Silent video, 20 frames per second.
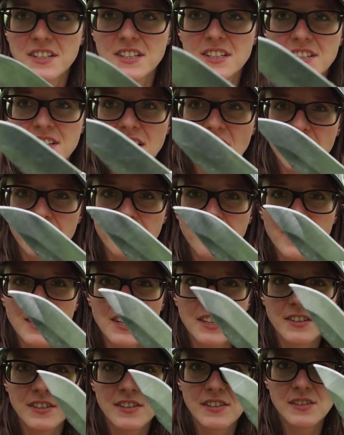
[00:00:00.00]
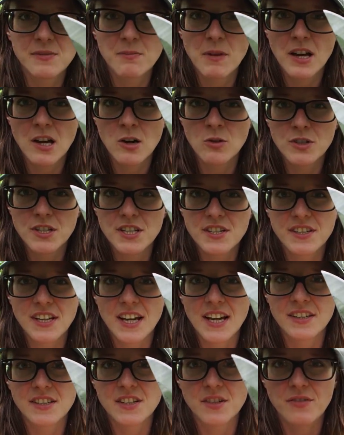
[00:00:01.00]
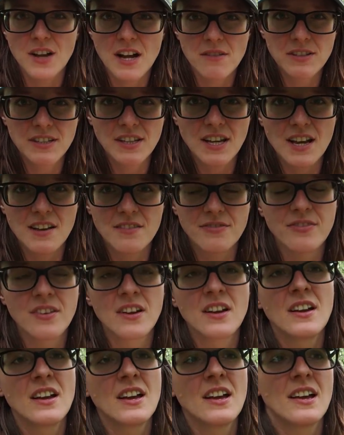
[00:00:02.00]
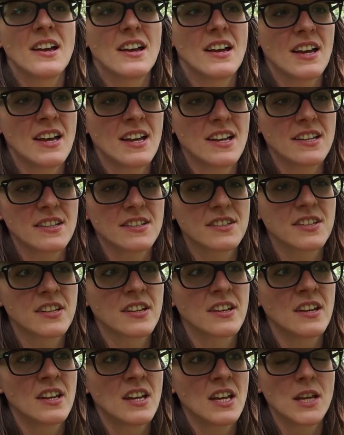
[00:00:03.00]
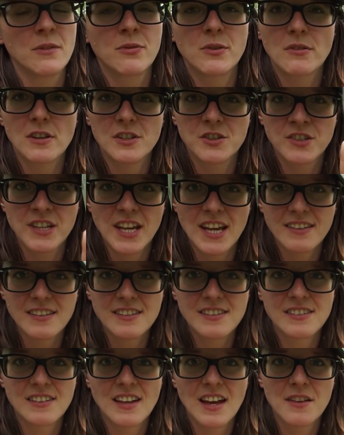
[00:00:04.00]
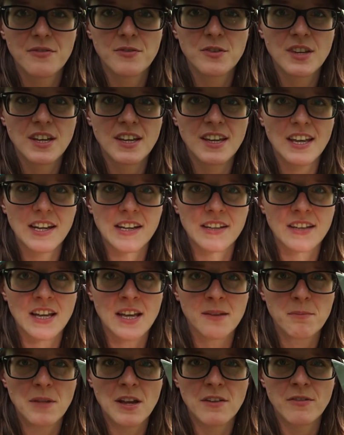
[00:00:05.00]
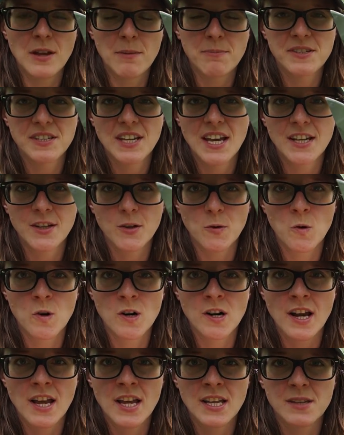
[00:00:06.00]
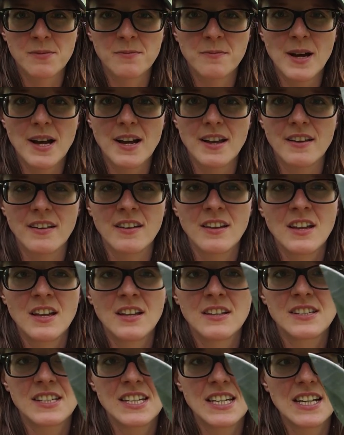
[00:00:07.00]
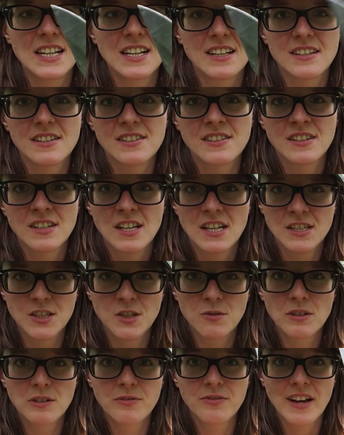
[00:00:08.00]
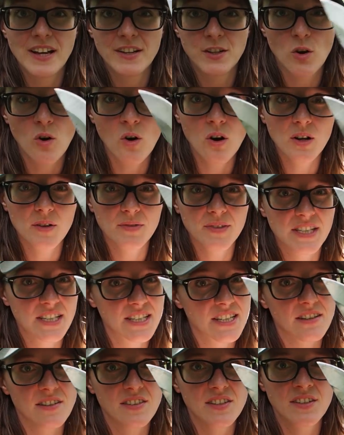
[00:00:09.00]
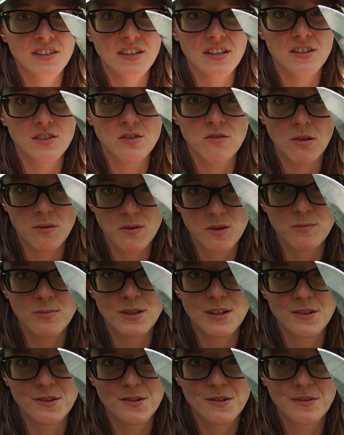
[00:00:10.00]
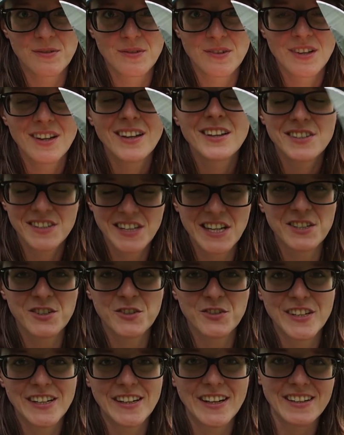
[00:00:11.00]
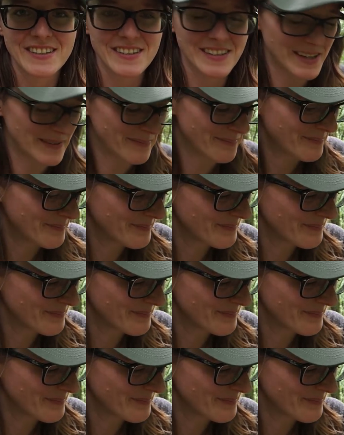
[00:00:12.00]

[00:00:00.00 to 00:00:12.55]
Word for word: in this knife here, this is my own design survival knife, and if you want to get this knife, you can get it at my website or at my dealers, and you will find all of the links in the description below. Stay tuned till next time.